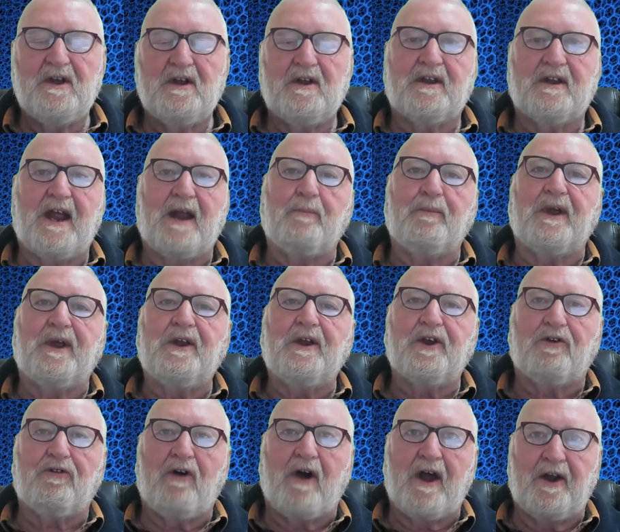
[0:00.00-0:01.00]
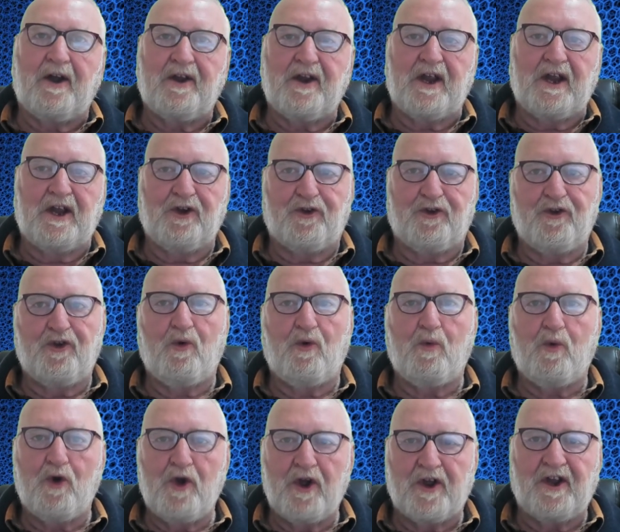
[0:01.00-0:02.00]
can be integrated into your
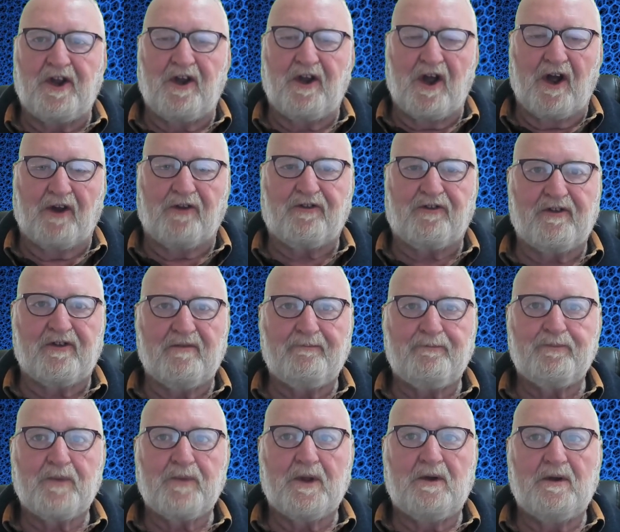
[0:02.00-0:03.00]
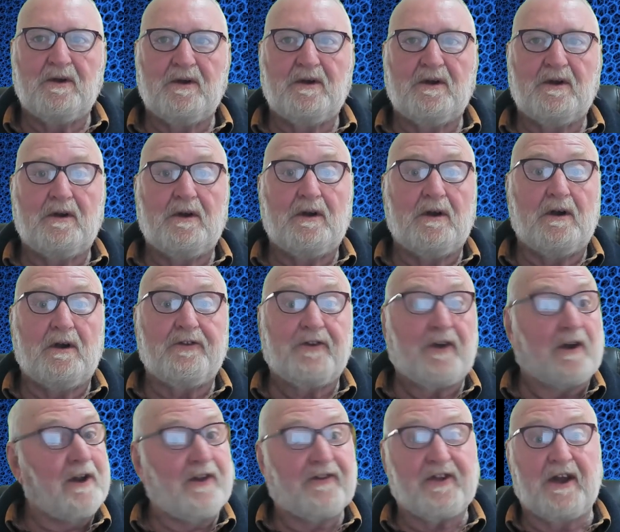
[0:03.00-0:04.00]
working notes. So
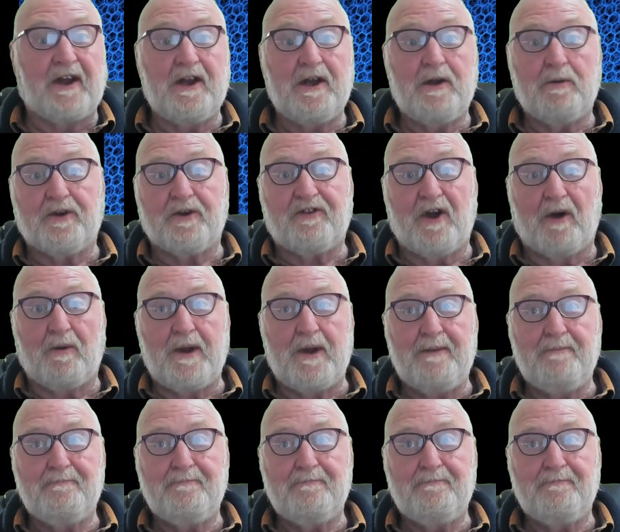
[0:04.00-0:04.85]
let's get into it, shall we?